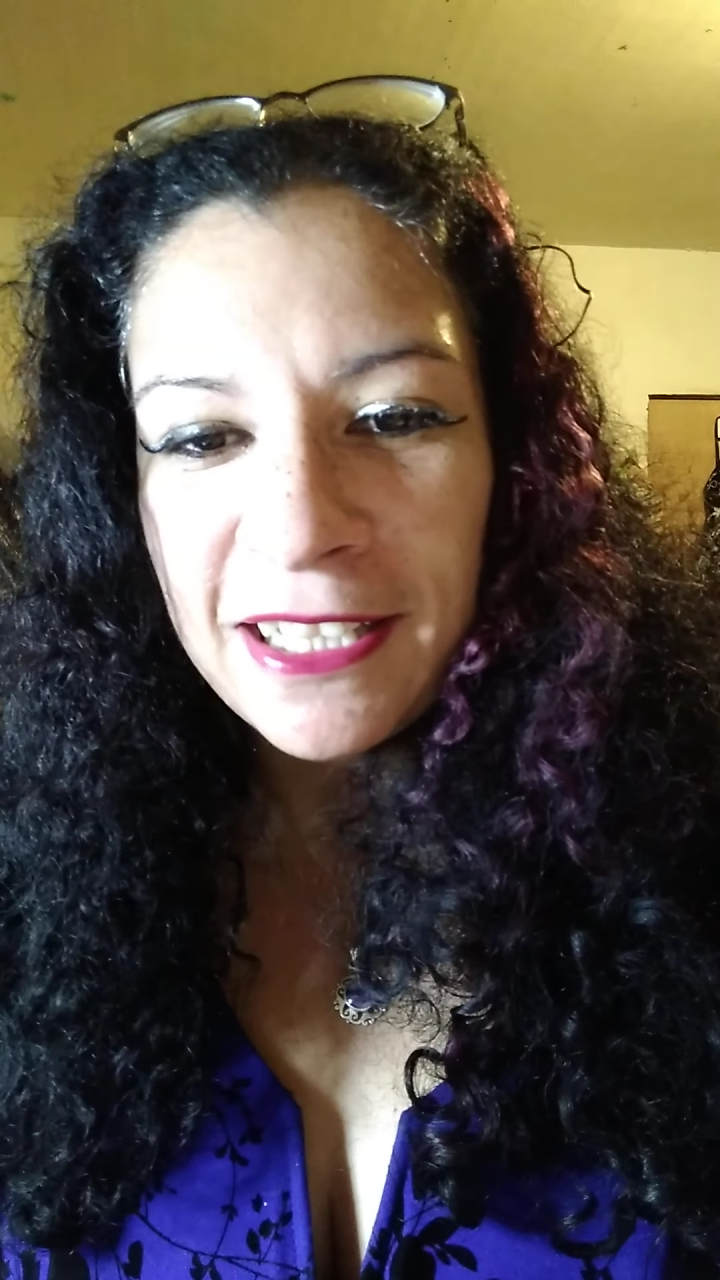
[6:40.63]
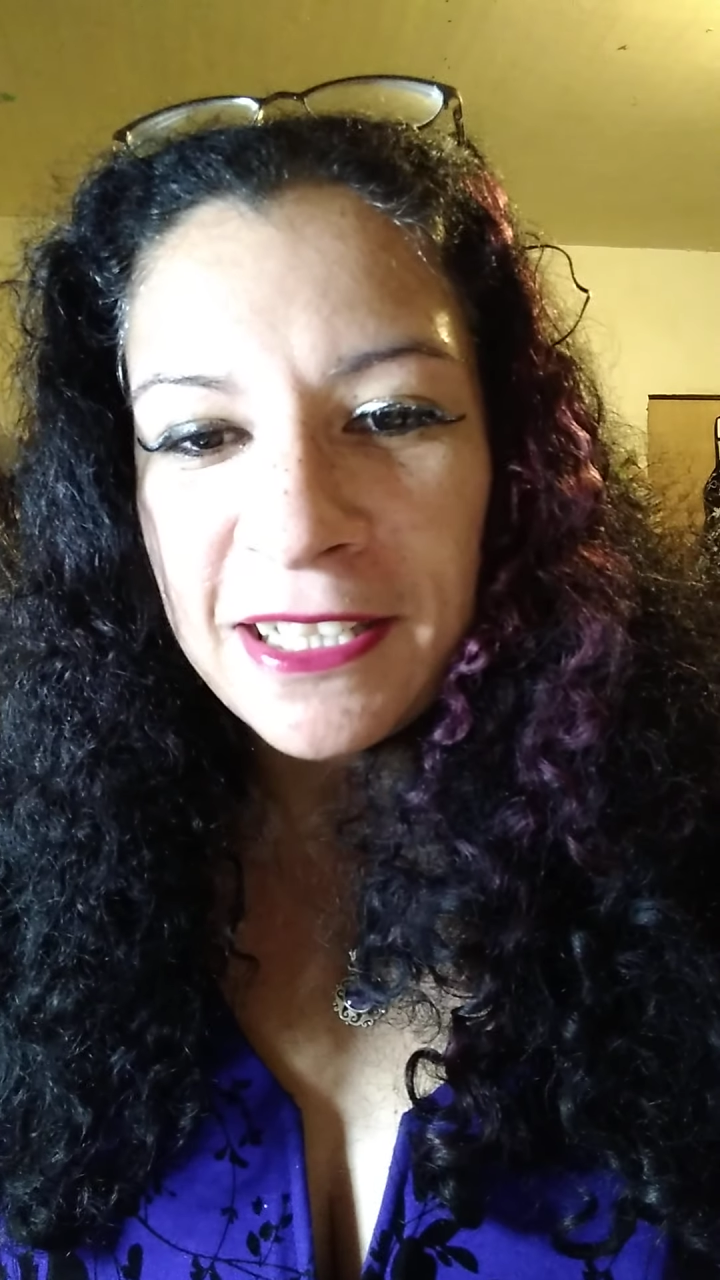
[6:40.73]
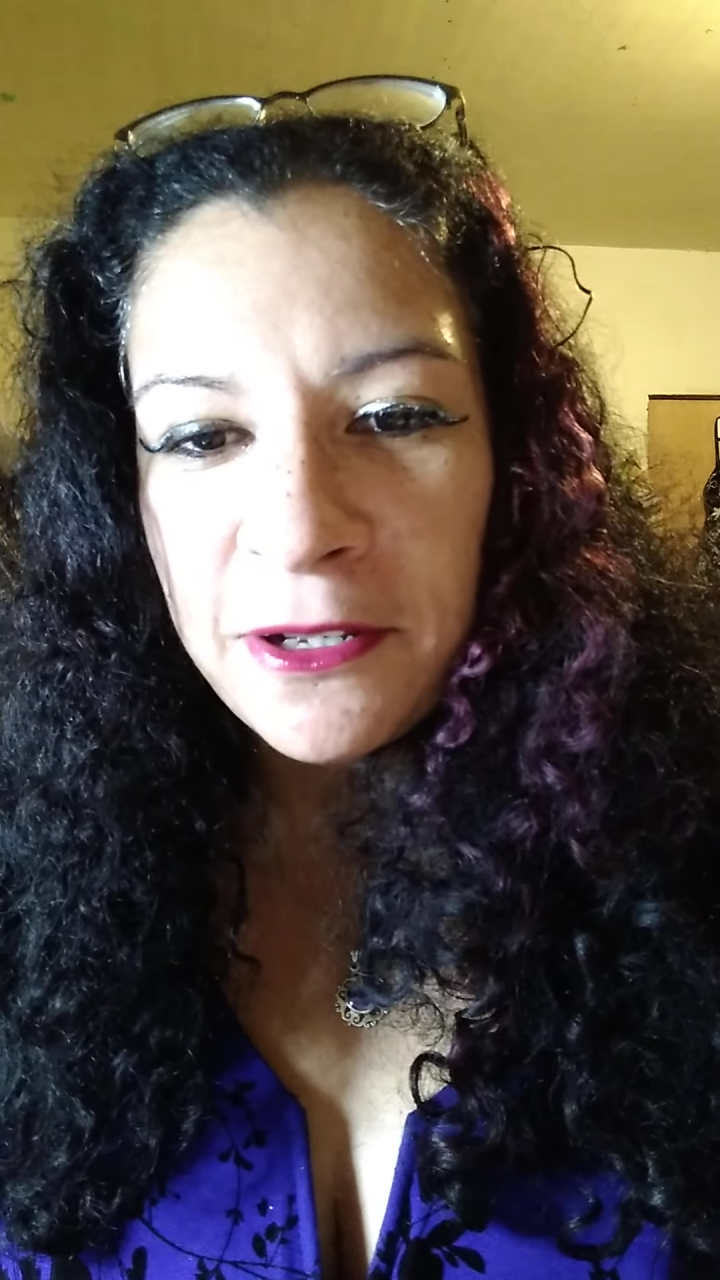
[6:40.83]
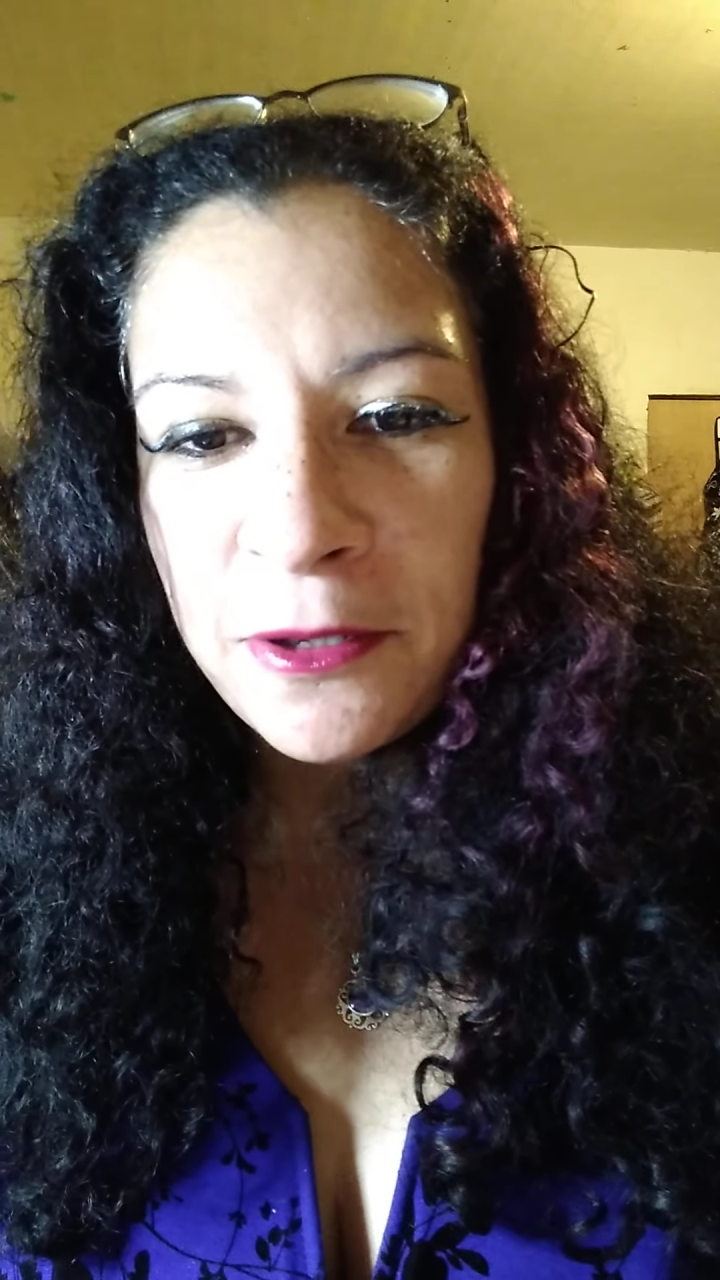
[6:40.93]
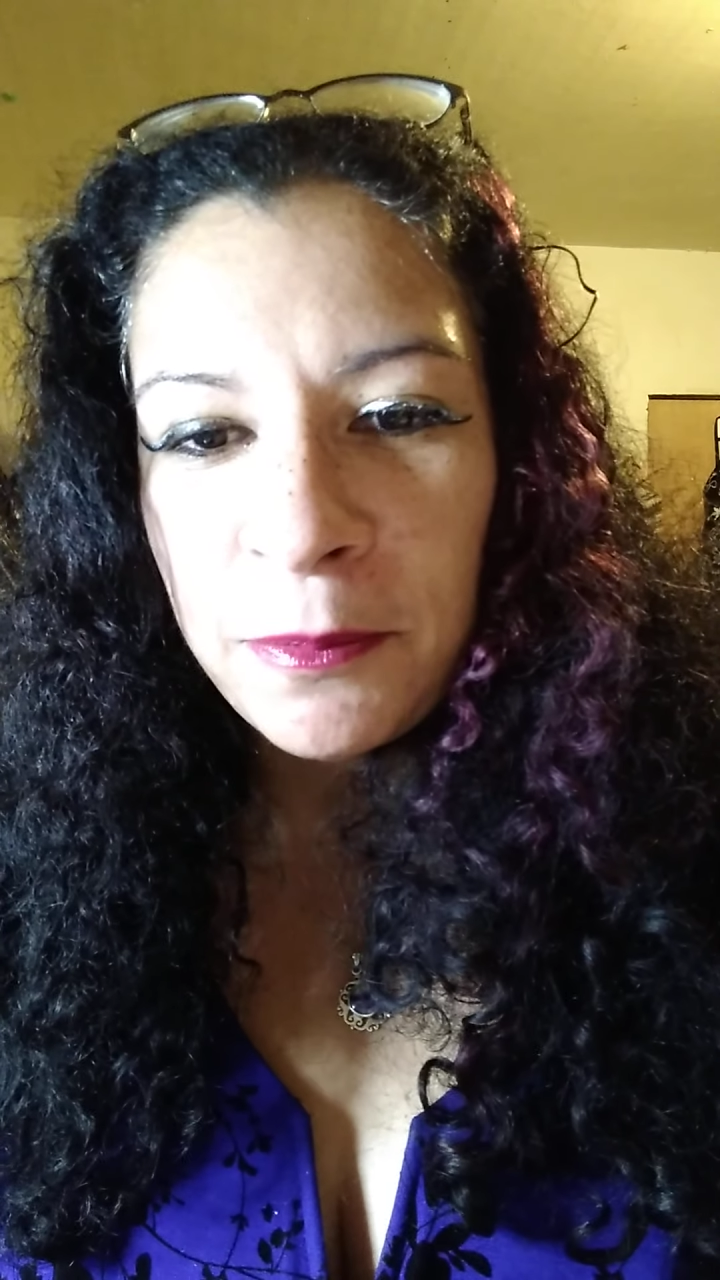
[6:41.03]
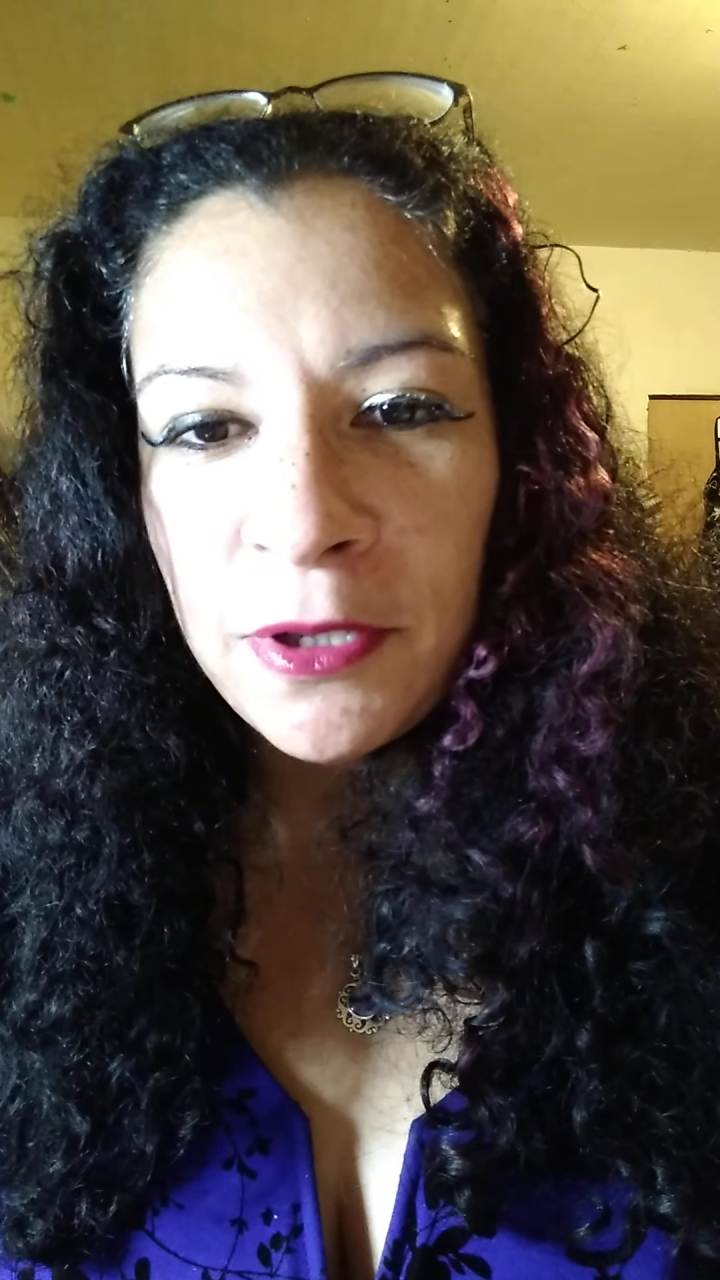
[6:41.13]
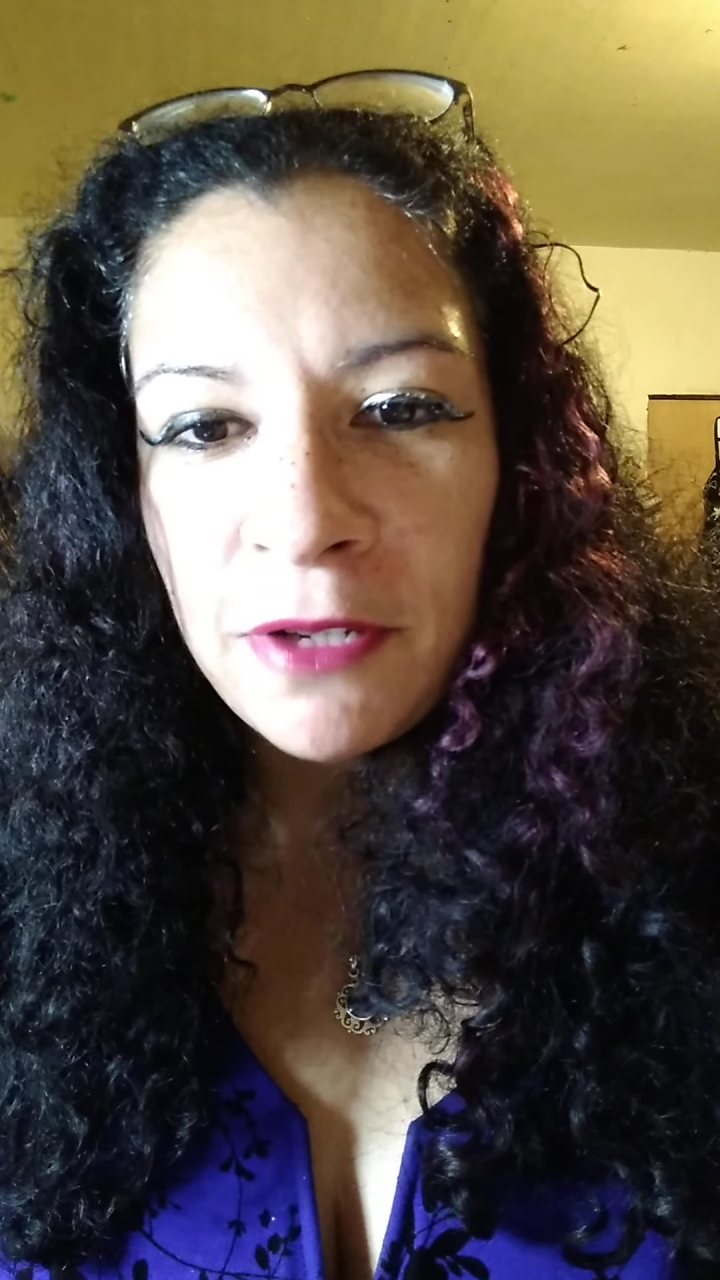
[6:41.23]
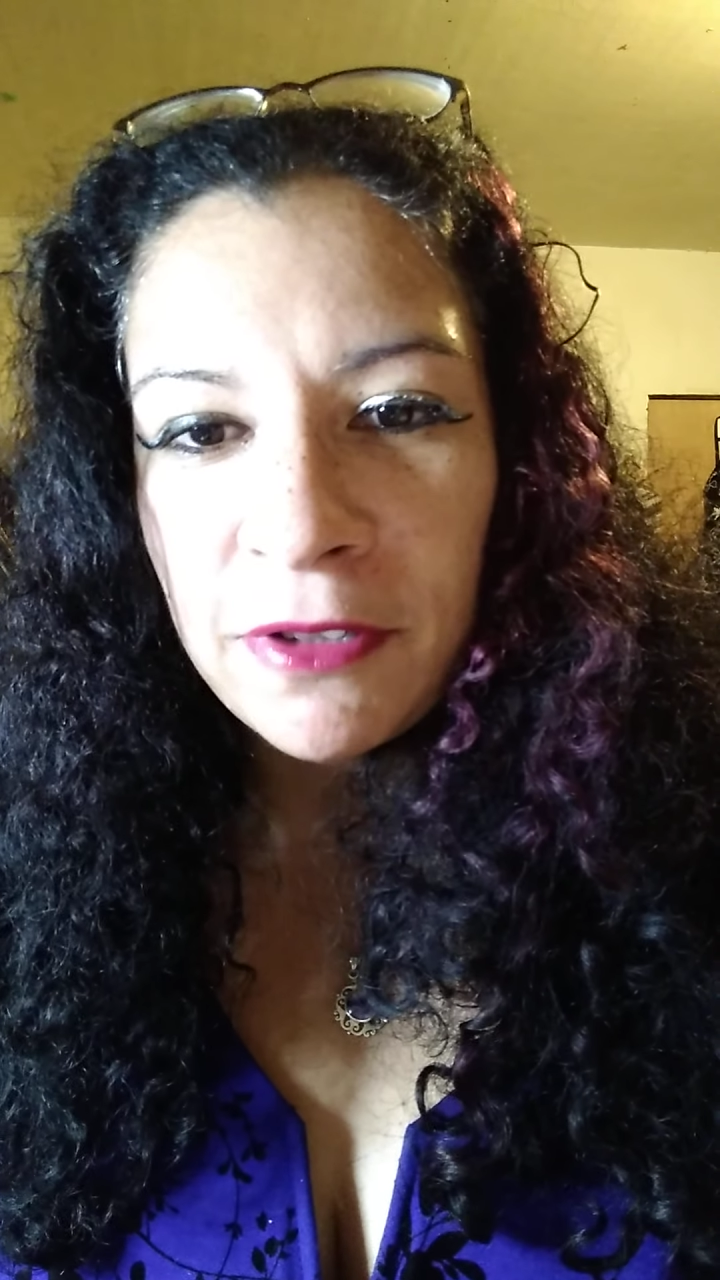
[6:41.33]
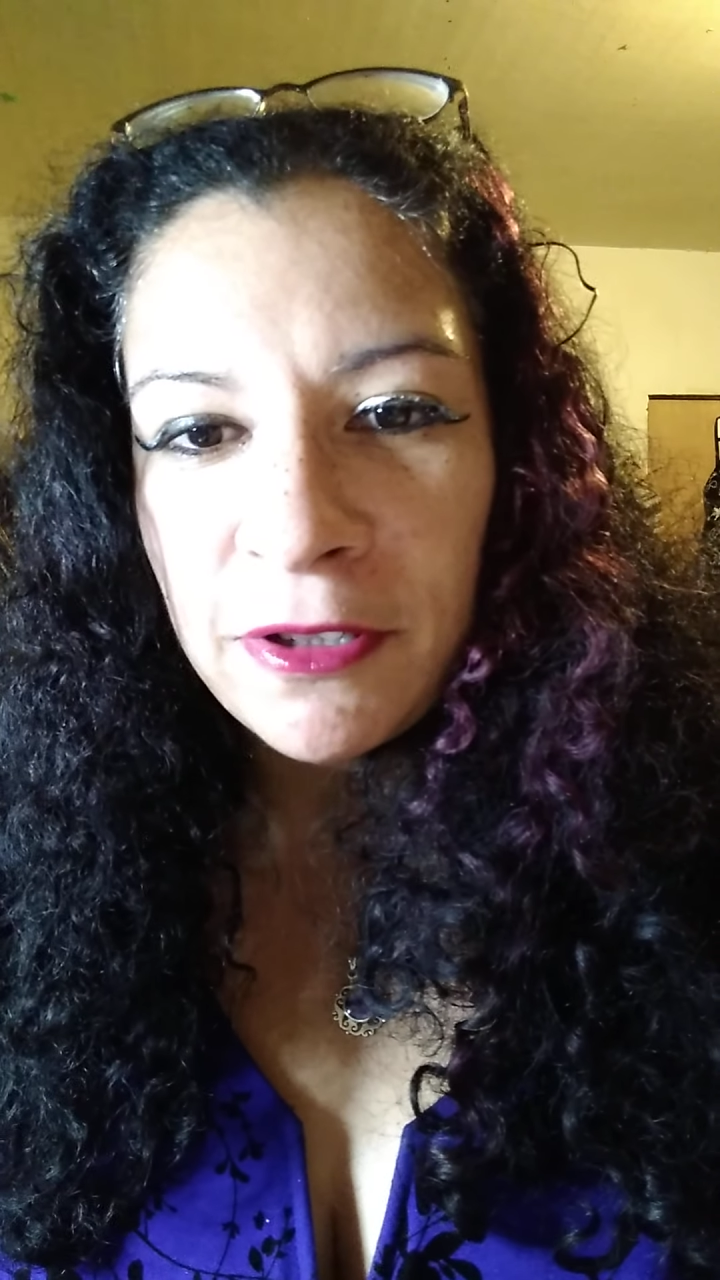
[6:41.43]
and I hope you have